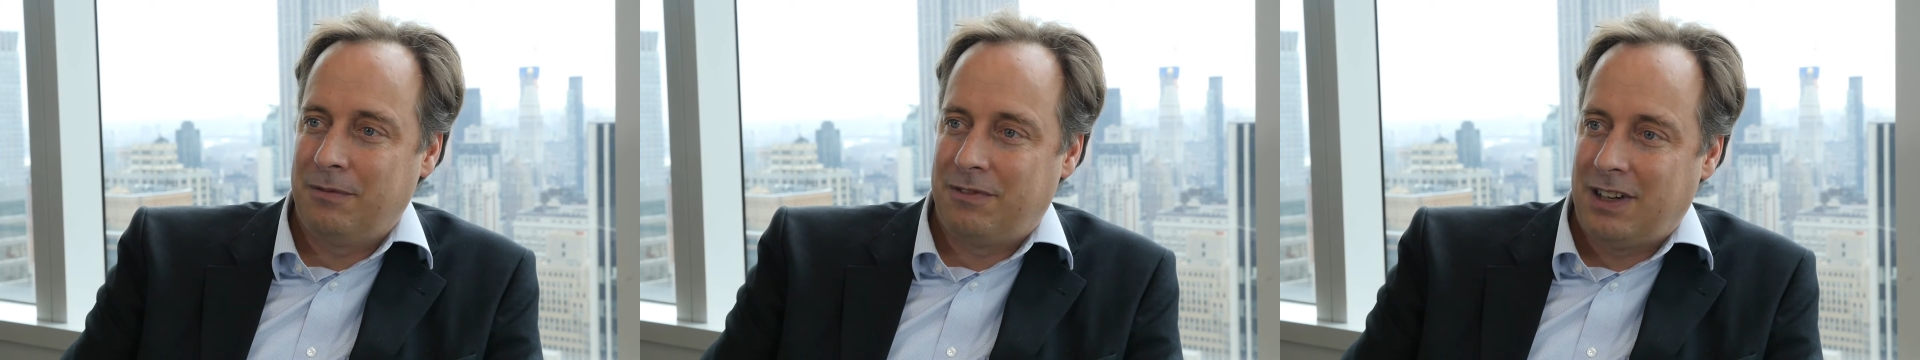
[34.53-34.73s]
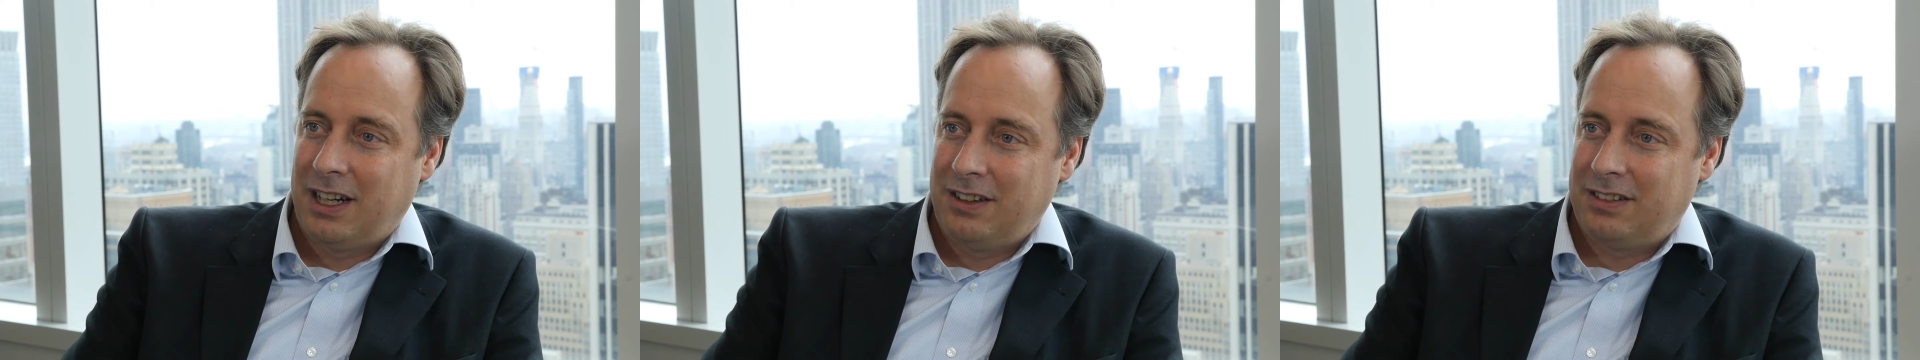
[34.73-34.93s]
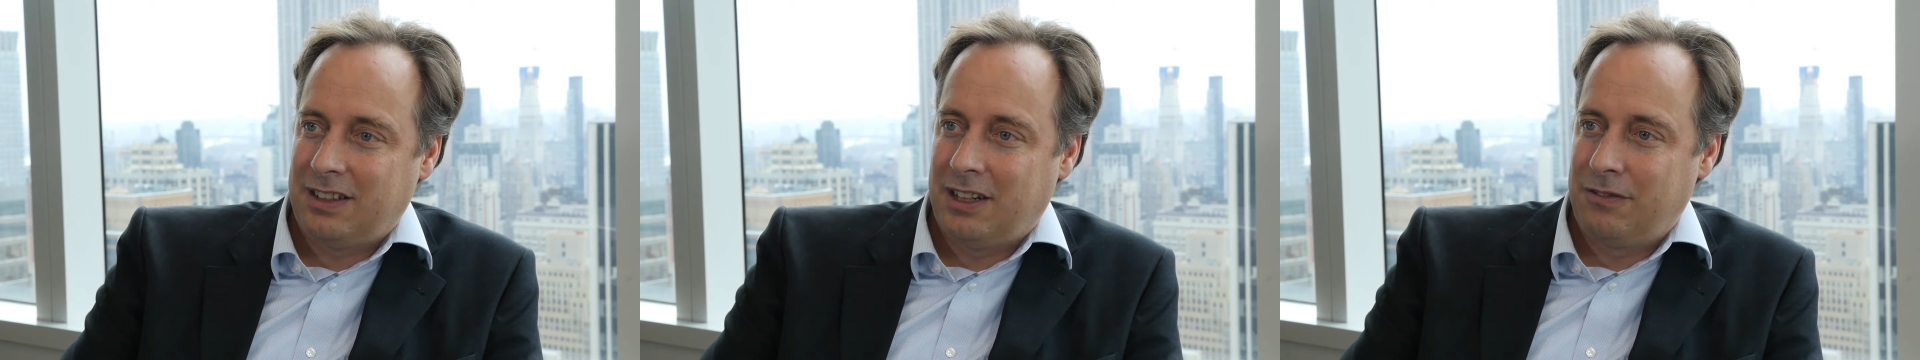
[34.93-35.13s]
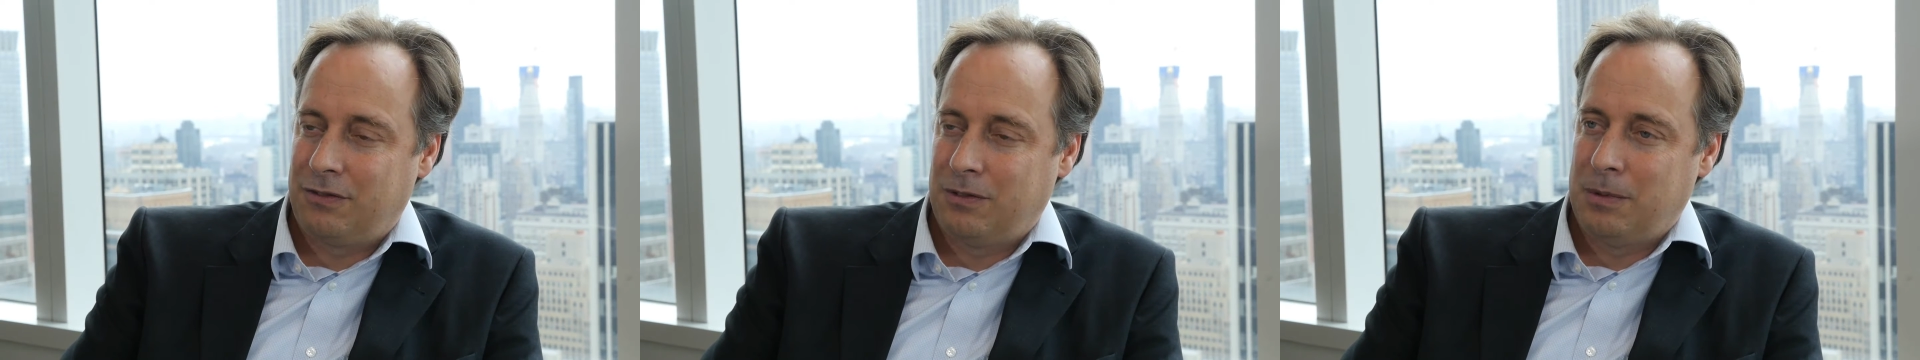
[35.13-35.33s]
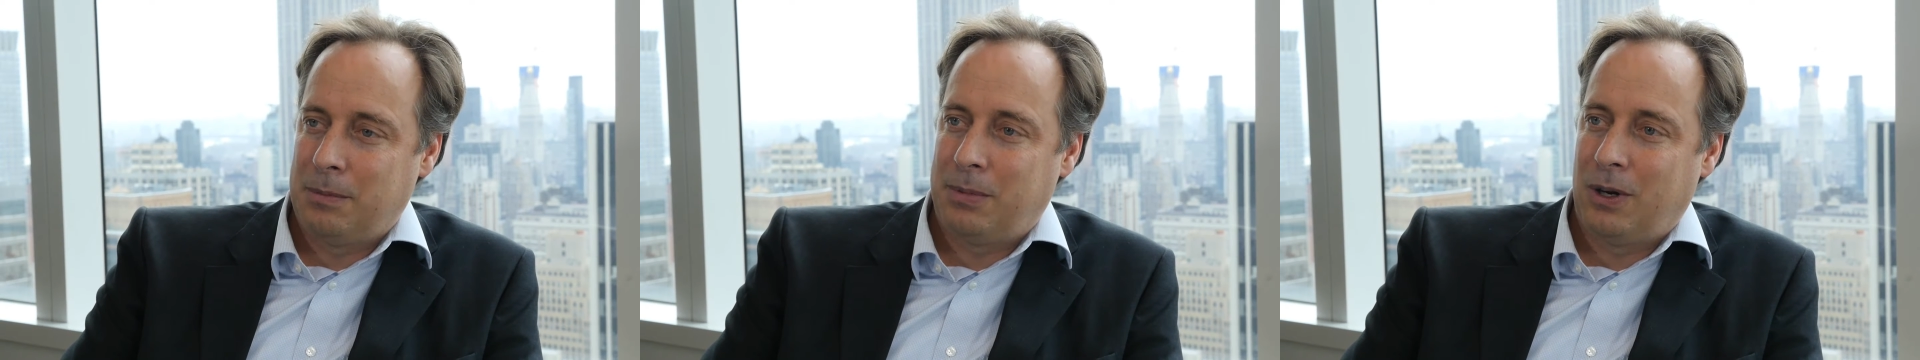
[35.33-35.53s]
Feinstein
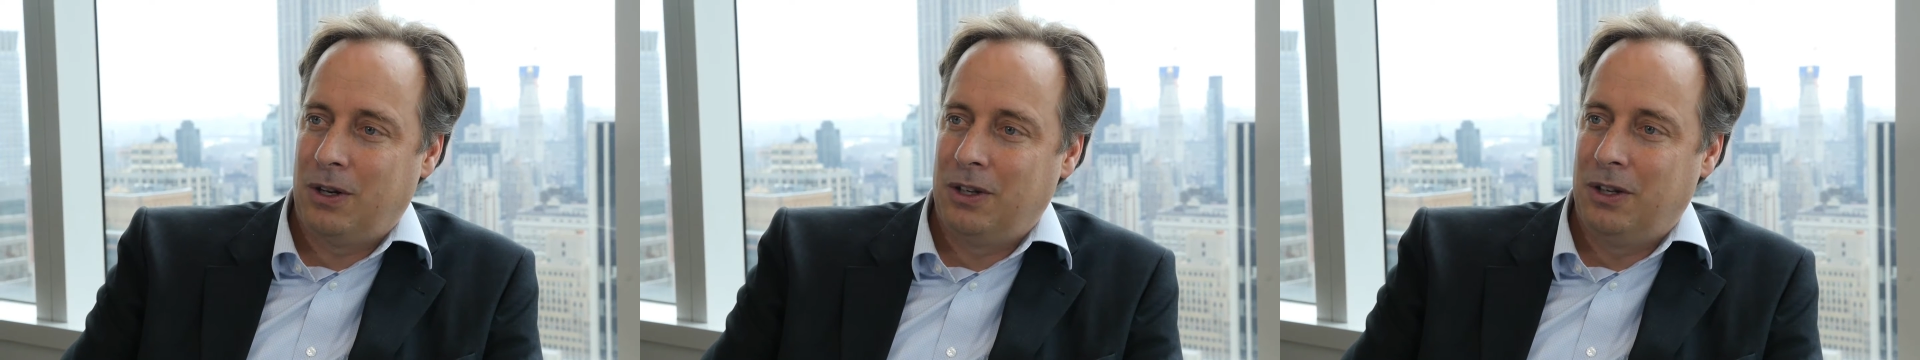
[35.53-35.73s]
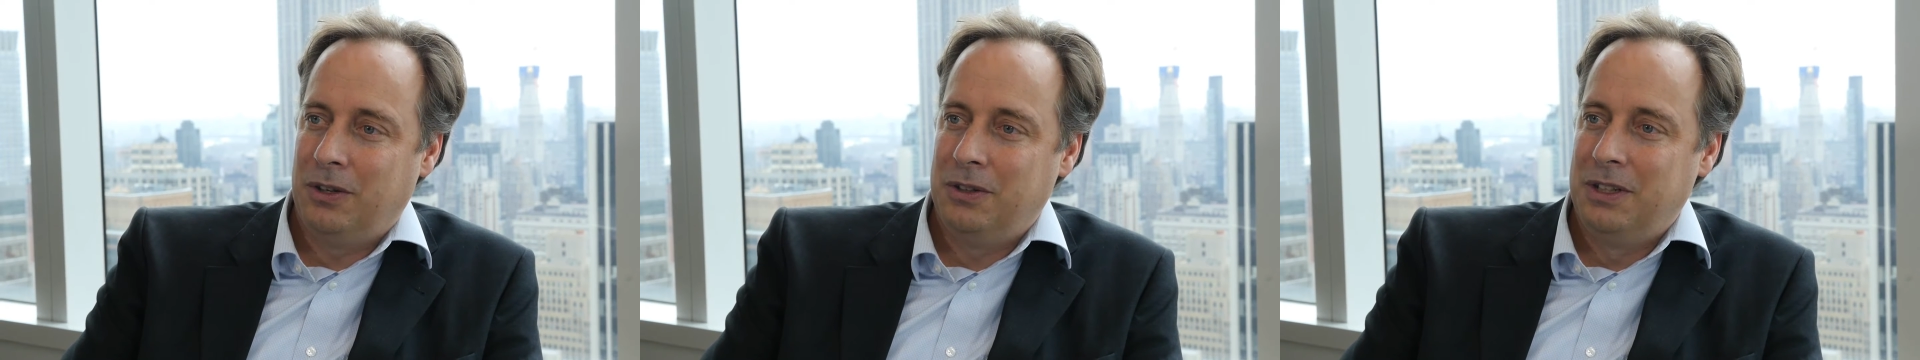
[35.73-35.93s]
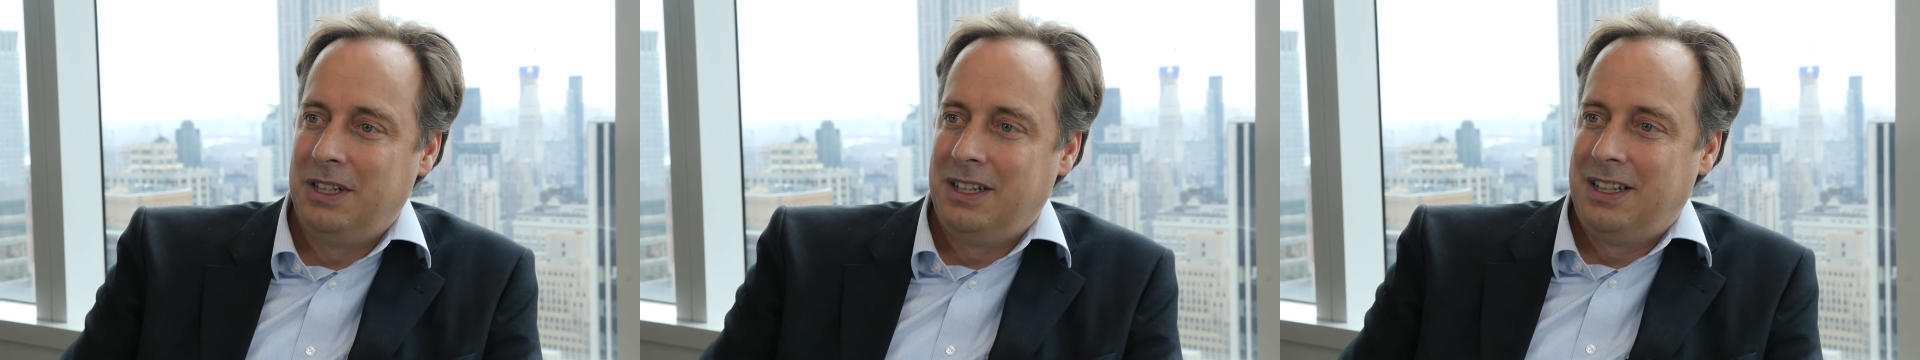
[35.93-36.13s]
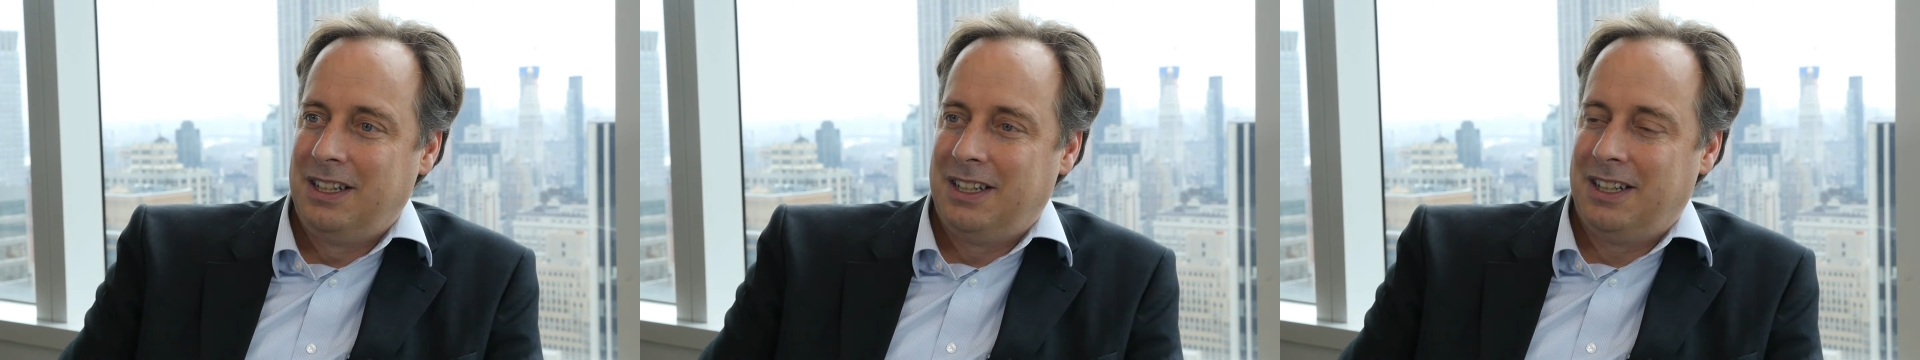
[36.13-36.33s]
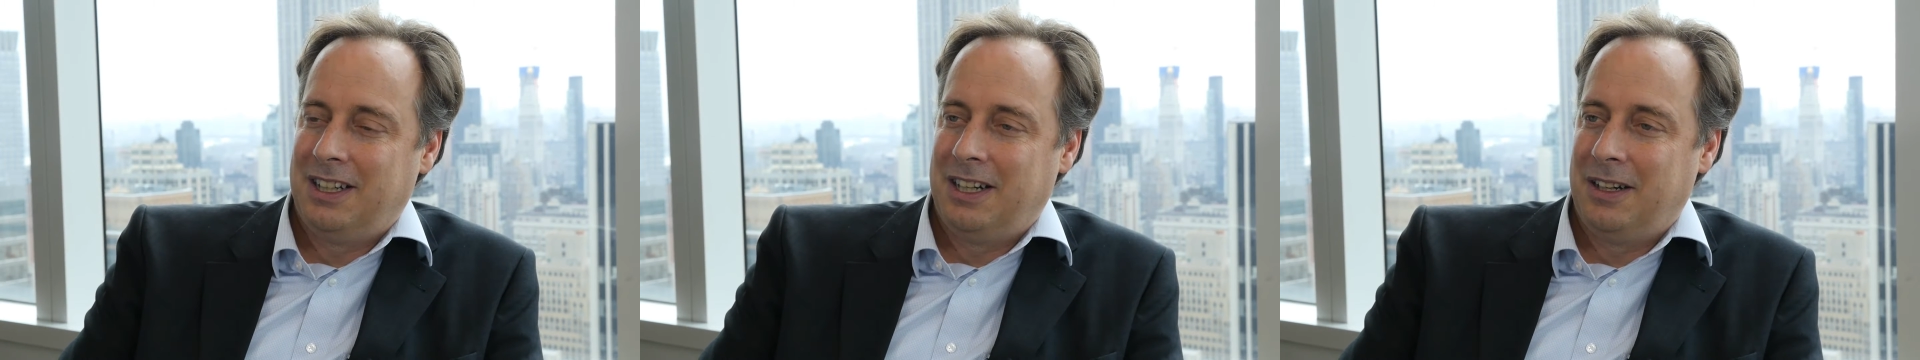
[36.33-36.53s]
from Apollo
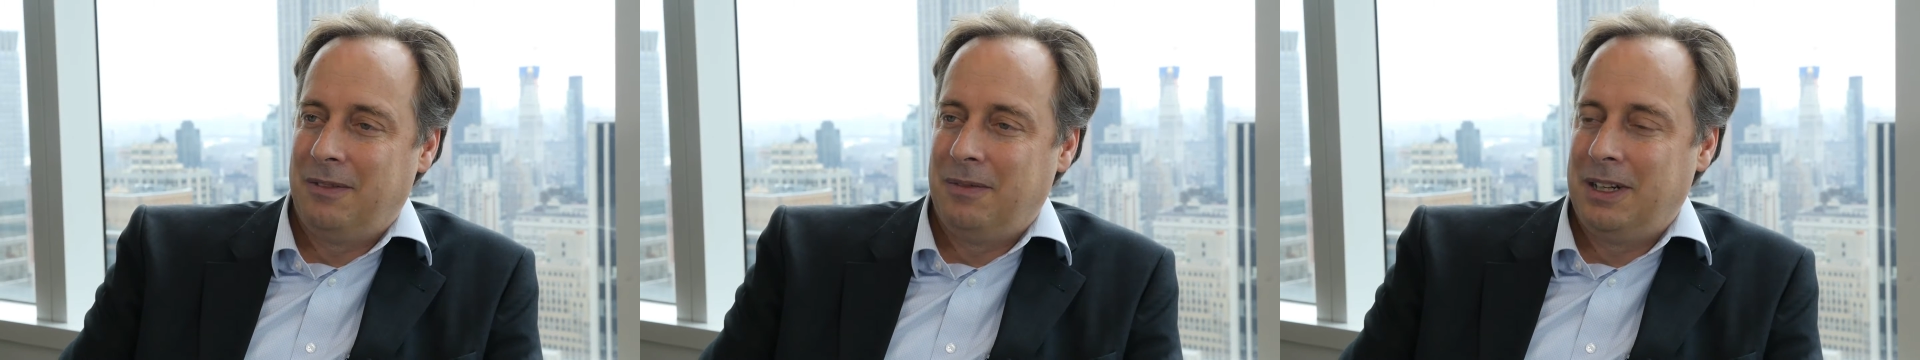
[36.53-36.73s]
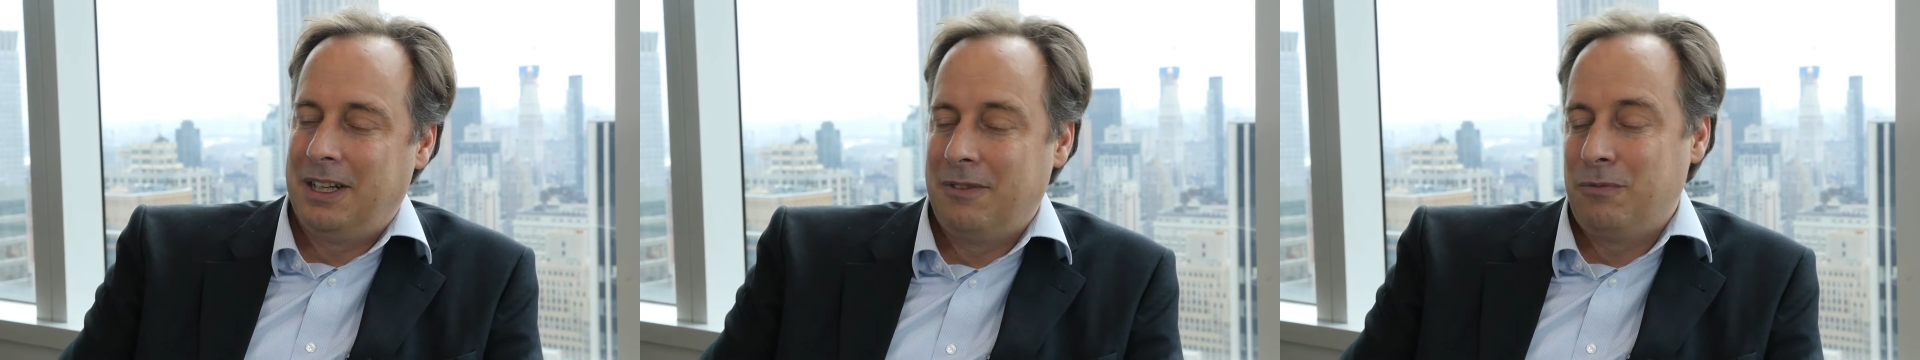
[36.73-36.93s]
um,